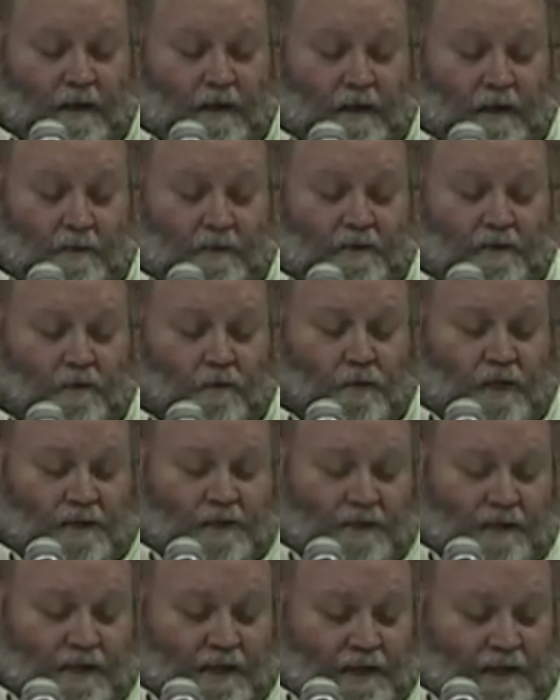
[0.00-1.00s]
It was
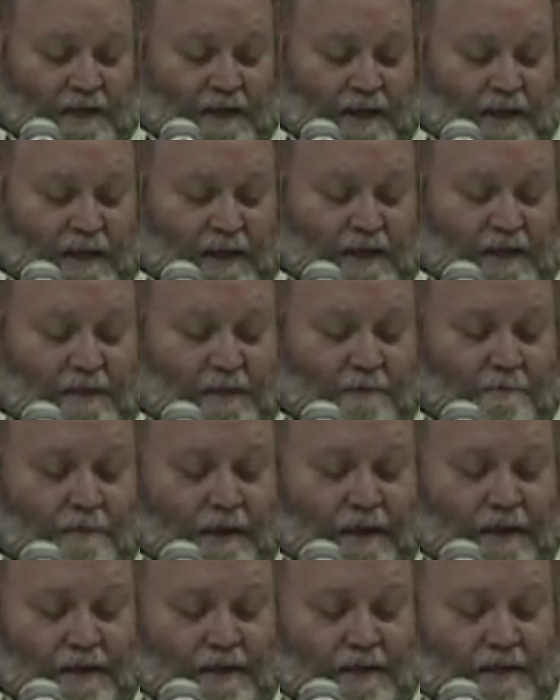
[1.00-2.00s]
originally intended as a
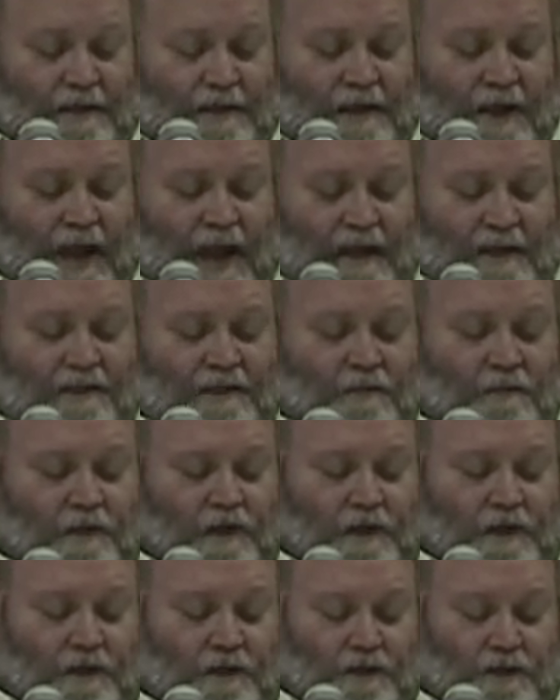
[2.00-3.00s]
means to tax the
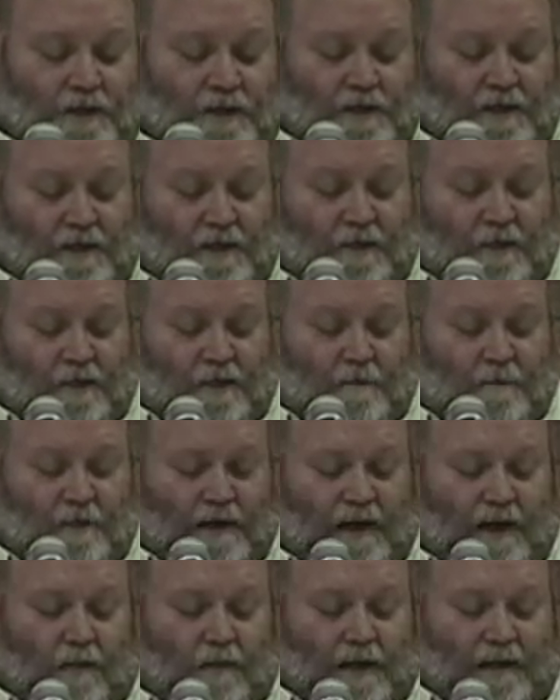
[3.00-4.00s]
rich,
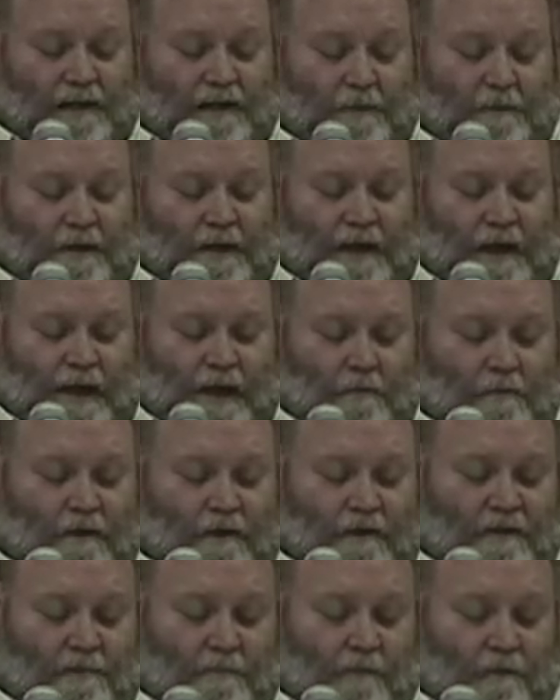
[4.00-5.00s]
but it quickly became
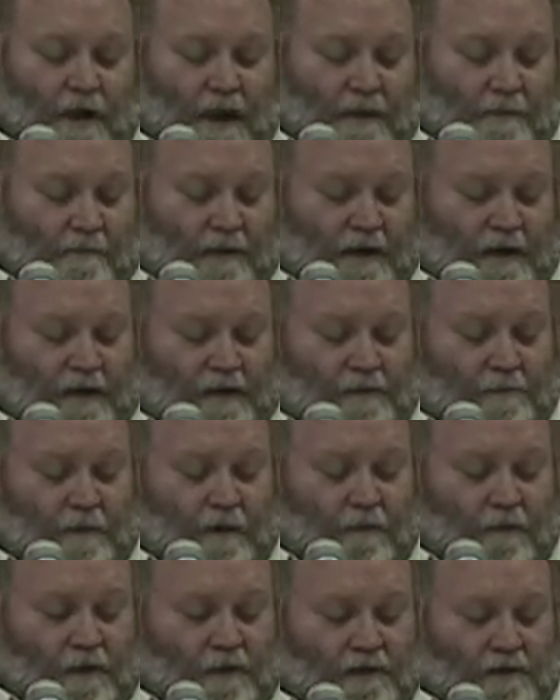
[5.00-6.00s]
one of the prime means
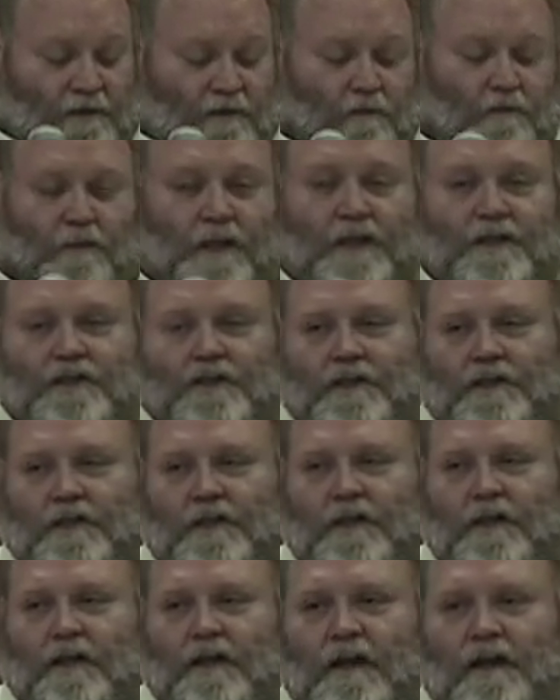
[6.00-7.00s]
by which the rich
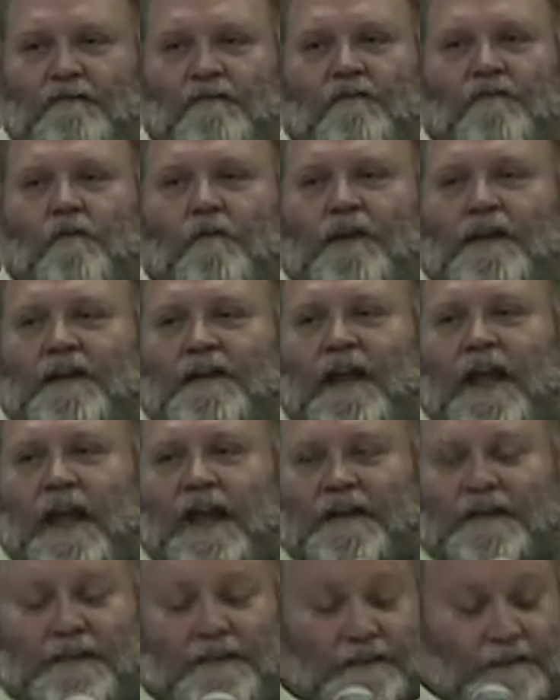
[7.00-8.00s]
have avoided
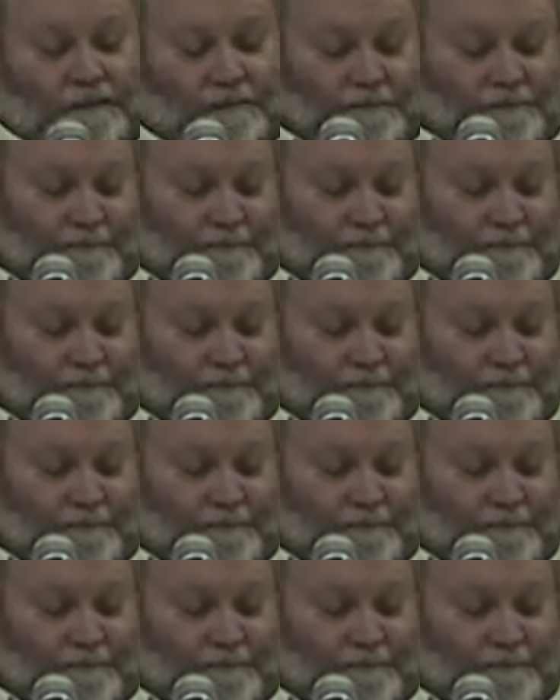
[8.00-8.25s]
taxes.